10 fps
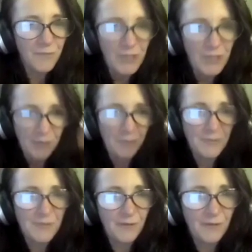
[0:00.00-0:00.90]
you know, it
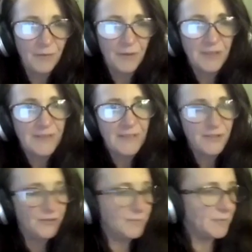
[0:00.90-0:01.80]
was felt that since
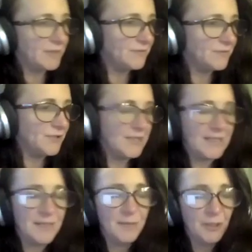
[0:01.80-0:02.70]
John had been
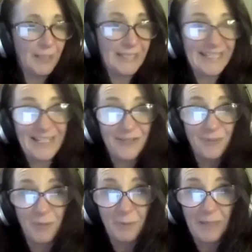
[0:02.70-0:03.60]
treated at the Micropain Centre,
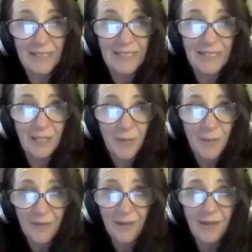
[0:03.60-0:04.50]
it might be better to go
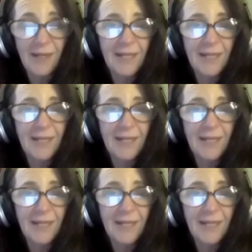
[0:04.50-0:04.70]
back there.